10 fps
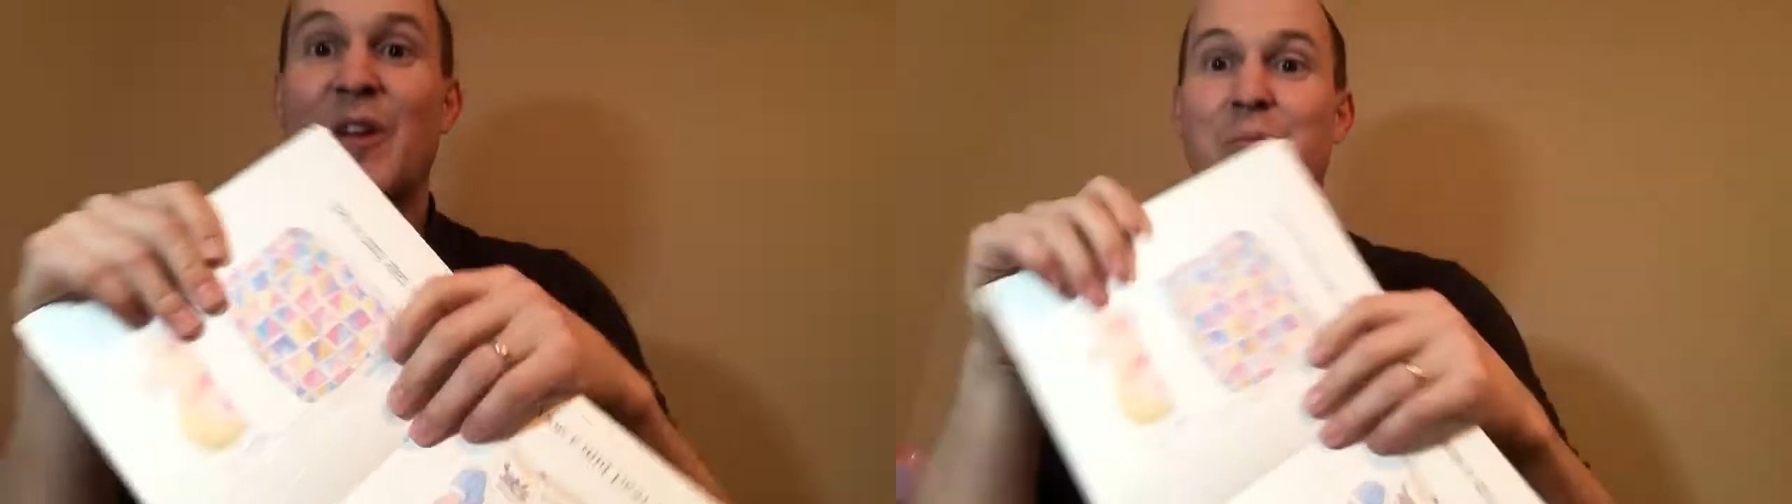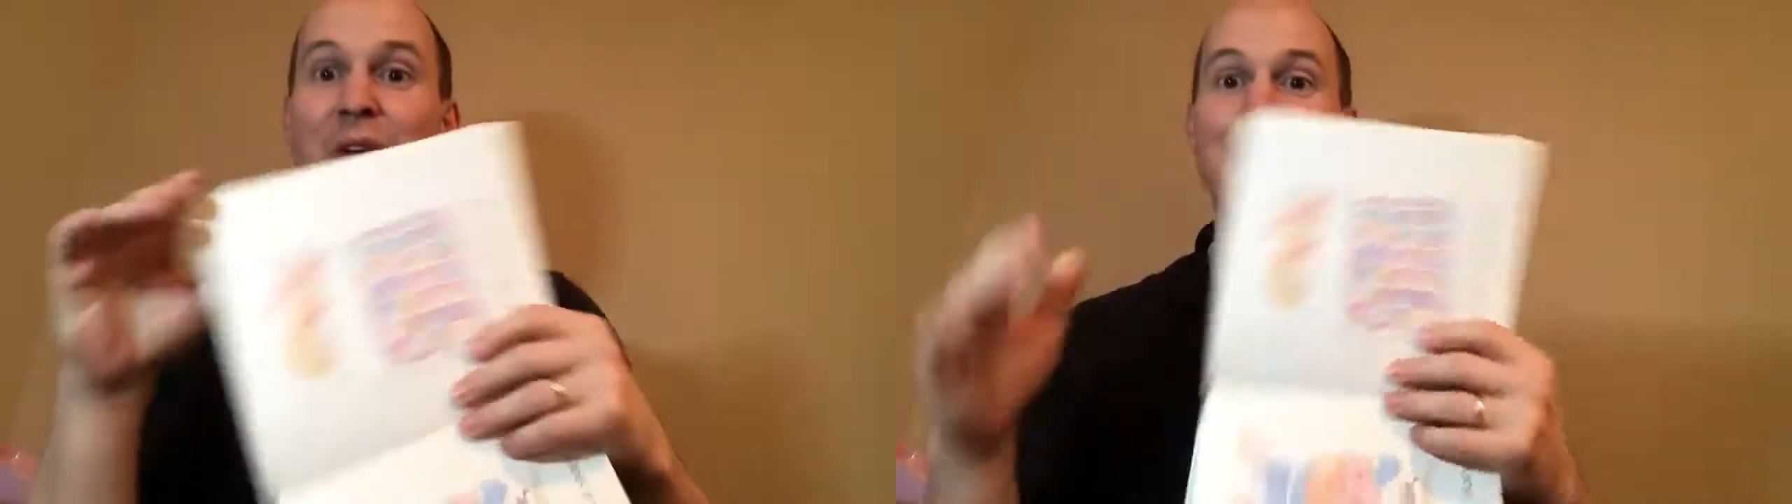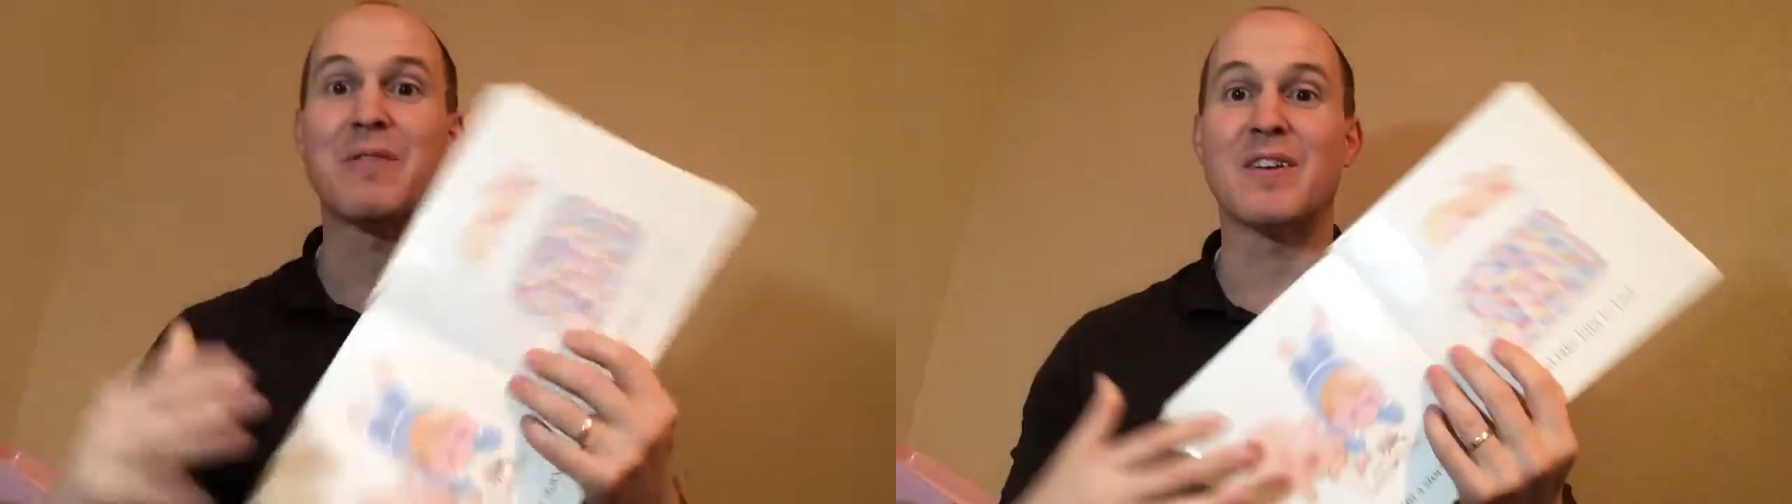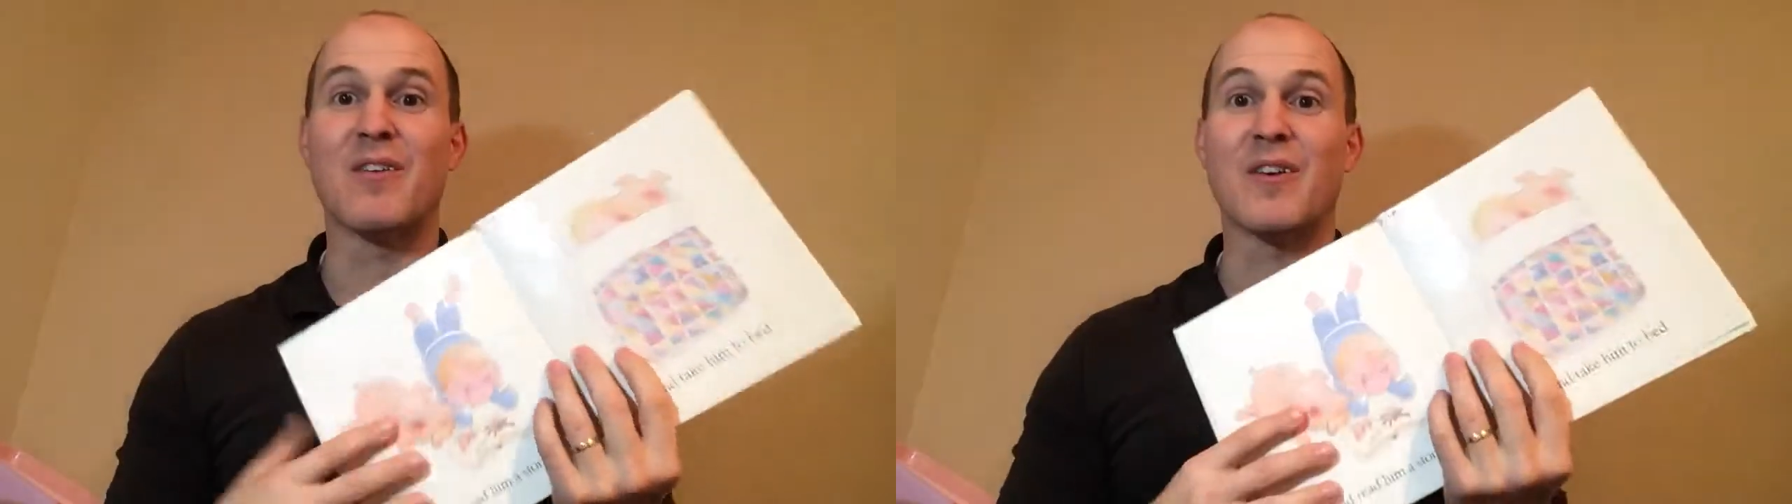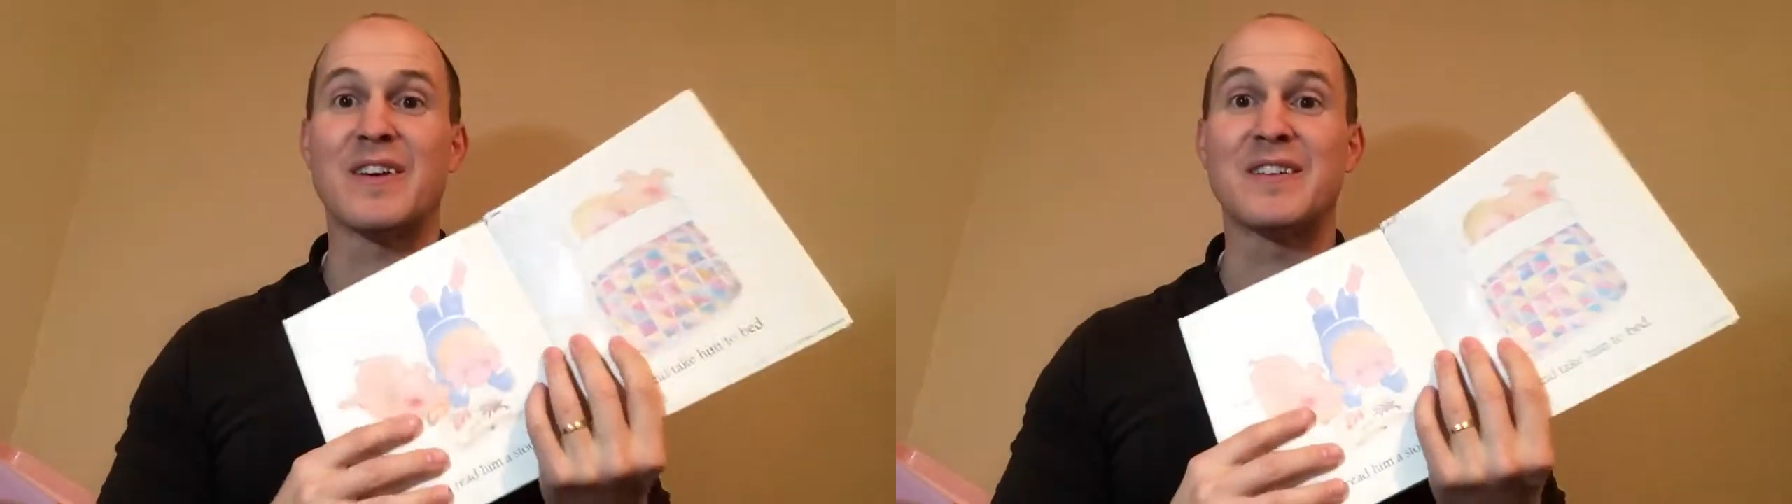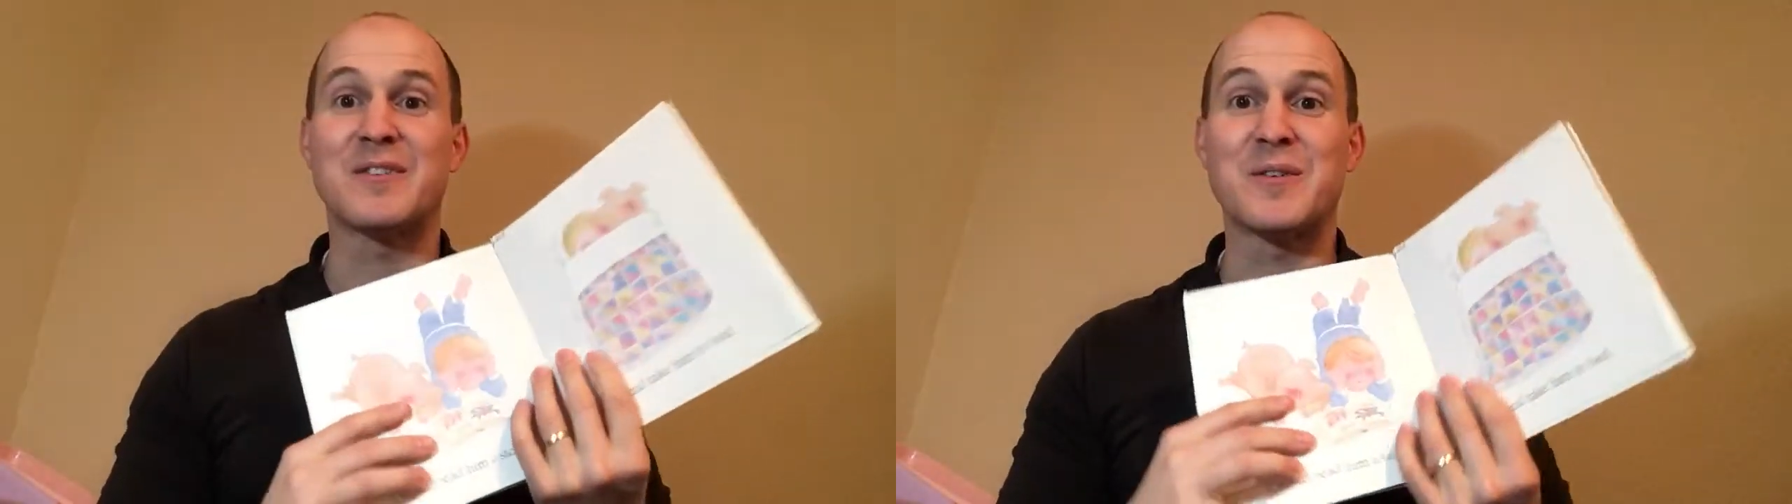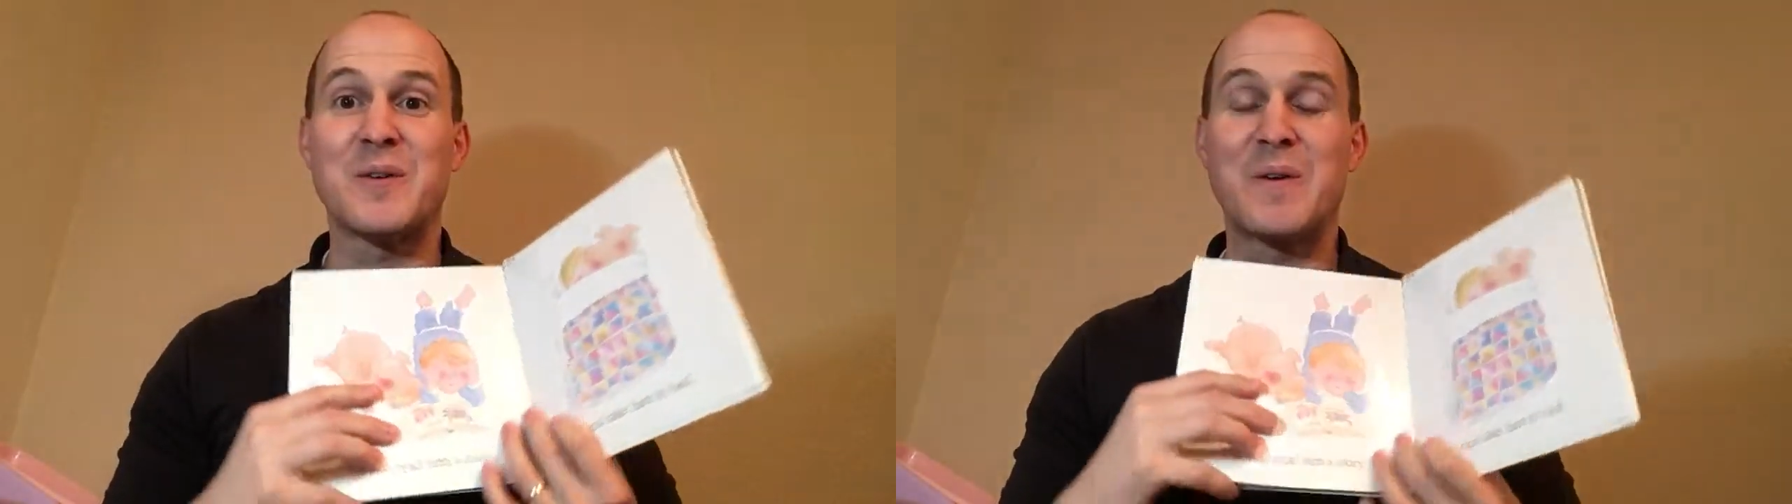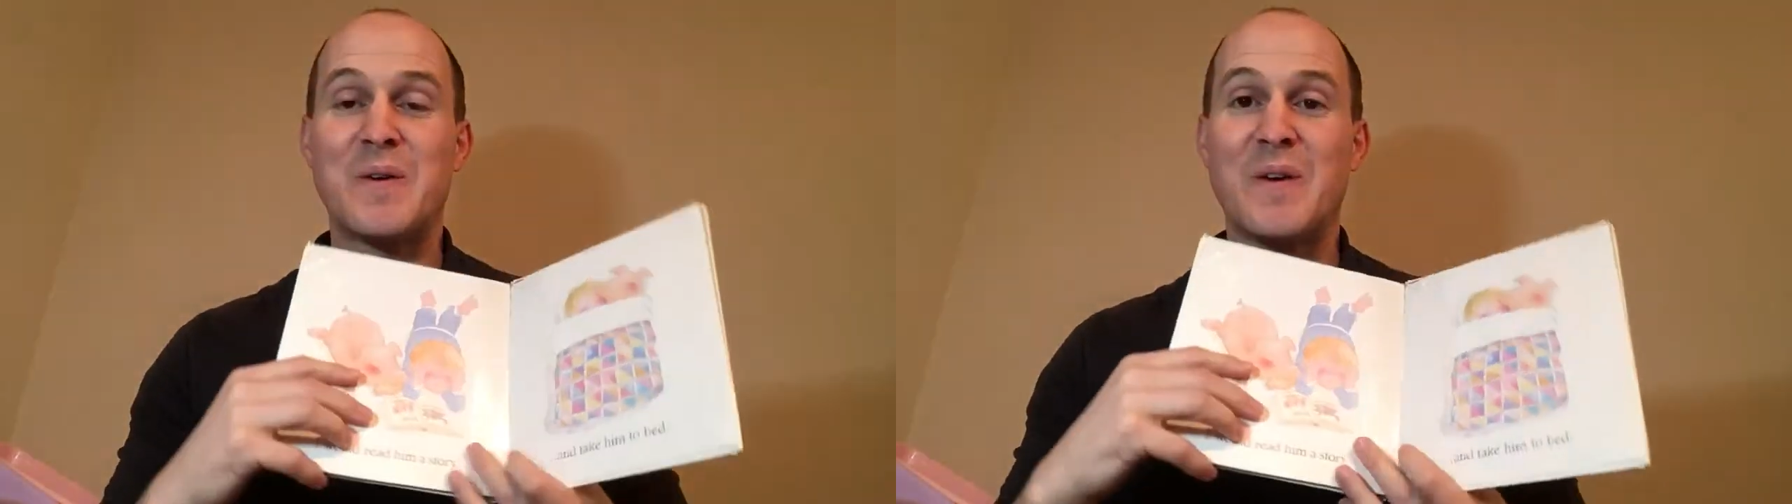They're probably going
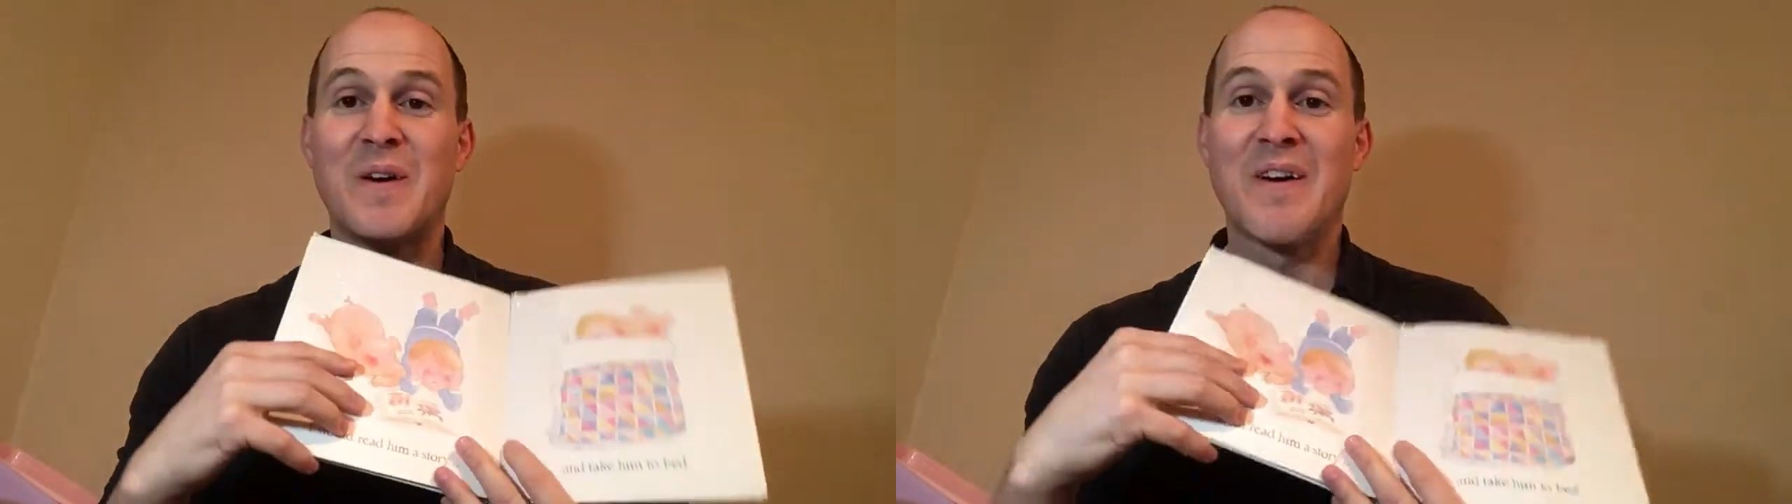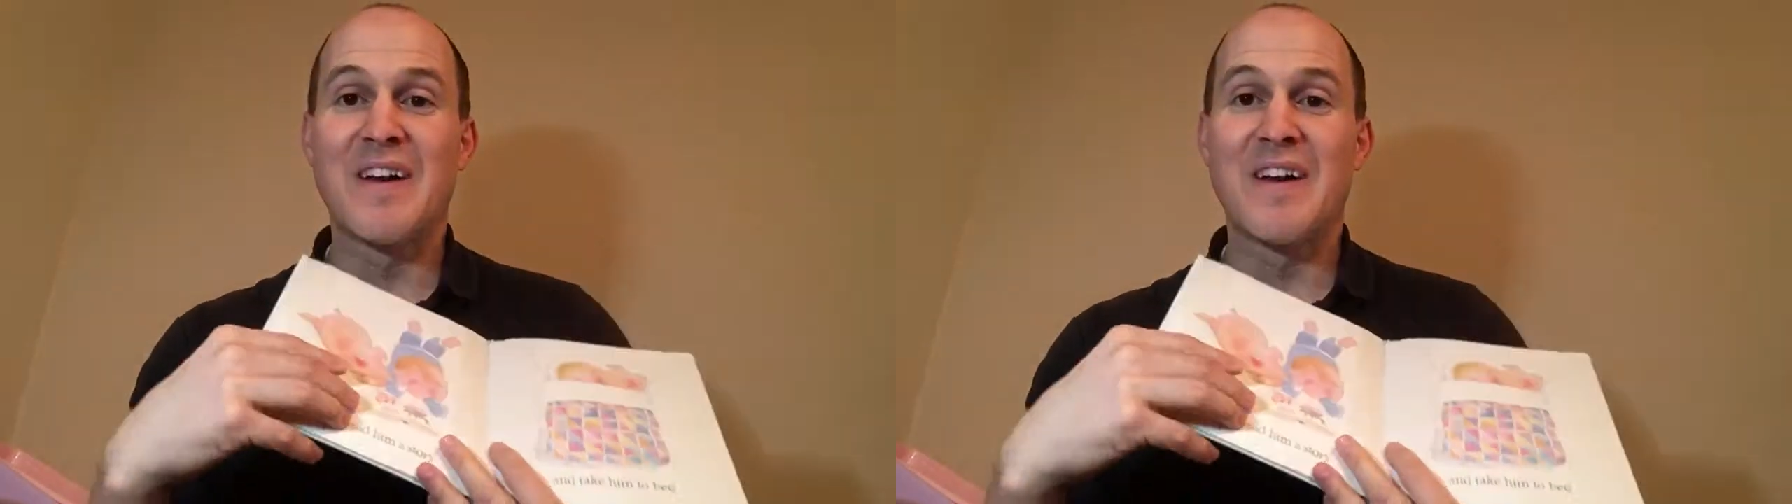to